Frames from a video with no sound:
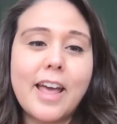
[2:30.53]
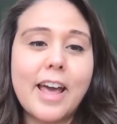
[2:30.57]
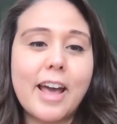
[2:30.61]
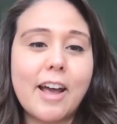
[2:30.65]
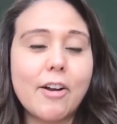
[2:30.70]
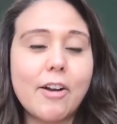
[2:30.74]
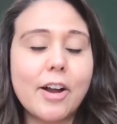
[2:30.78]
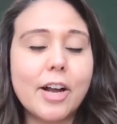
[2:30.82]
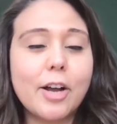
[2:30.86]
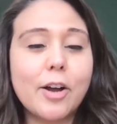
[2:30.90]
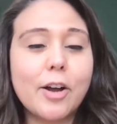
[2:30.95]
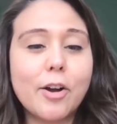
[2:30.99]

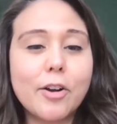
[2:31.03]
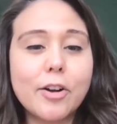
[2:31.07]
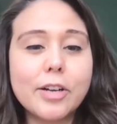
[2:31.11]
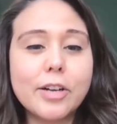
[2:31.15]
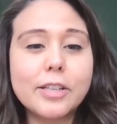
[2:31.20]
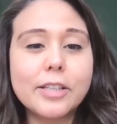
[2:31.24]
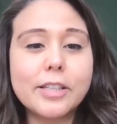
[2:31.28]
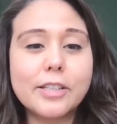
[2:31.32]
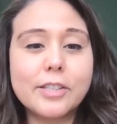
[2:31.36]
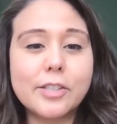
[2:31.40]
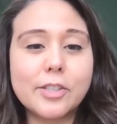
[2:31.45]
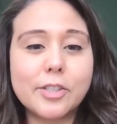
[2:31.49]
Aaron
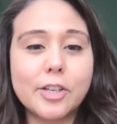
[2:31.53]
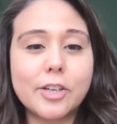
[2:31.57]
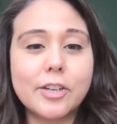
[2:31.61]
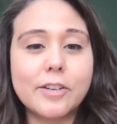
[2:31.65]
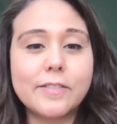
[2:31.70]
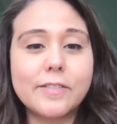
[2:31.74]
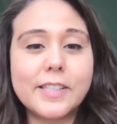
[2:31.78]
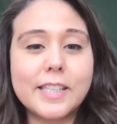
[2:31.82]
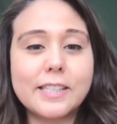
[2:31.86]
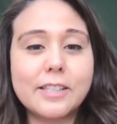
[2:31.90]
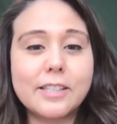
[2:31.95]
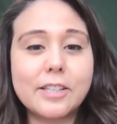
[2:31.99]
currently
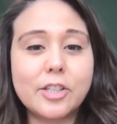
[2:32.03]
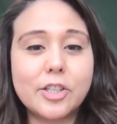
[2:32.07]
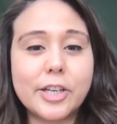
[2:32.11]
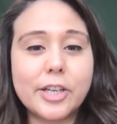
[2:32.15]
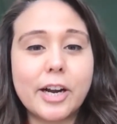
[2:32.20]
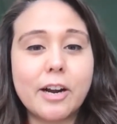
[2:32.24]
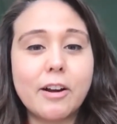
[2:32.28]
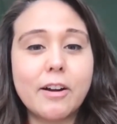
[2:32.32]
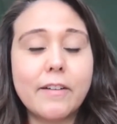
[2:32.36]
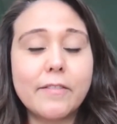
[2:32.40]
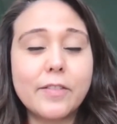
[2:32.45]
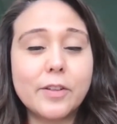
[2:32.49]
serves as the
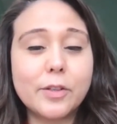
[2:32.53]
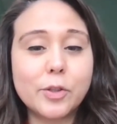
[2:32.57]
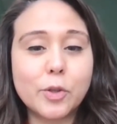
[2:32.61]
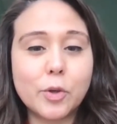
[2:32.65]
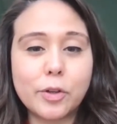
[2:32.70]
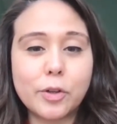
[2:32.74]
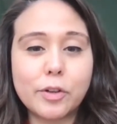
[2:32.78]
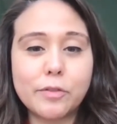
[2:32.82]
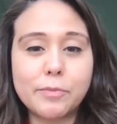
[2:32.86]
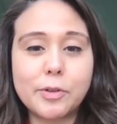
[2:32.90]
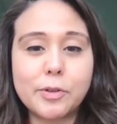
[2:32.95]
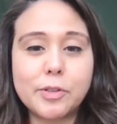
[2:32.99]
chair of the
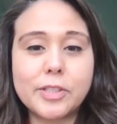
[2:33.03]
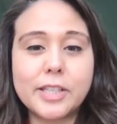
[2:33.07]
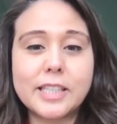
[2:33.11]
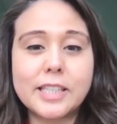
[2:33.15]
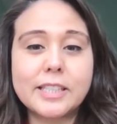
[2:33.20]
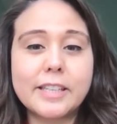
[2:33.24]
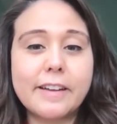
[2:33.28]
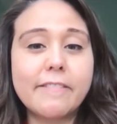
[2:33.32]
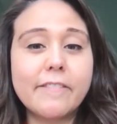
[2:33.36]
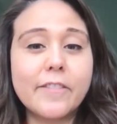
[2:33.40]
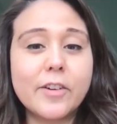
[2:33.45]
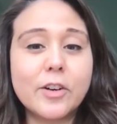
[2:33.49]
School of
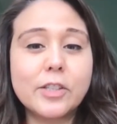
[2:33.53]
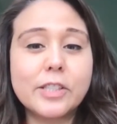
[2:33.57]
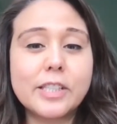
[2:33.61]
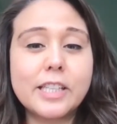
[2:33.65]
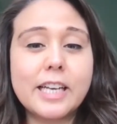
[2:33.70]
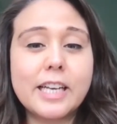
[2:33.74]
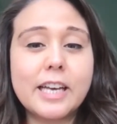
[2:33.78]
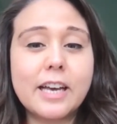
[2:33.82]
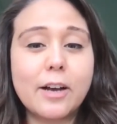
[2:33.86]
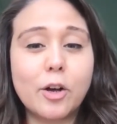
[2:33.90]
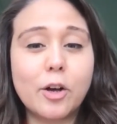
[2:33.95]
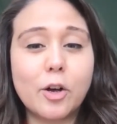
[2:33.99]
Music
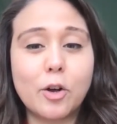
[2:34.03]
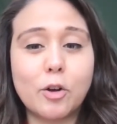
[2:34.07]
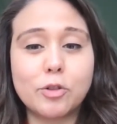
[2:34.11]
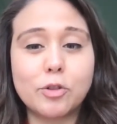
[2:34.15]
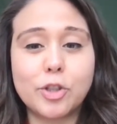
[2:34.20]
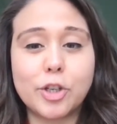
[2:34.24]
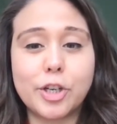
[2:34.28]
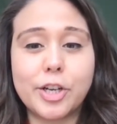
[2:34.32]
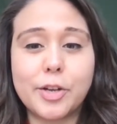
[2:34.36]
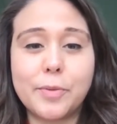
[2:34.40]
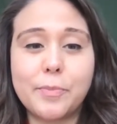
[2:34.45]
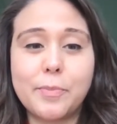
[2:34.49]
Diversity and
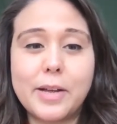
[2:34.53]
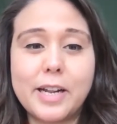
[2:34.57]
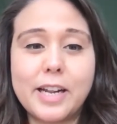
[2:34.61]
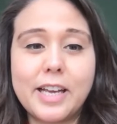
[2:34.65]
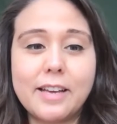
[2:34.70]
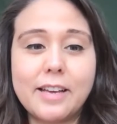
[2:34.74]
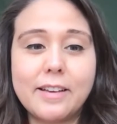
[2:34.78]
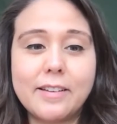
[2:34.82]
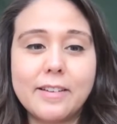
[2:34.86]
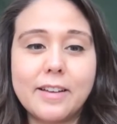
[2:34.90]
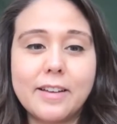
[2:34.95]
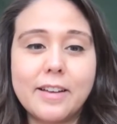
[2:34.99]
Culture
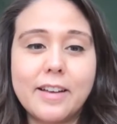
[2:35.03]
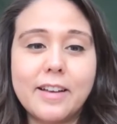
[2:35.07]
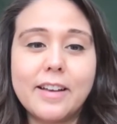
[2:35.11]
Committee.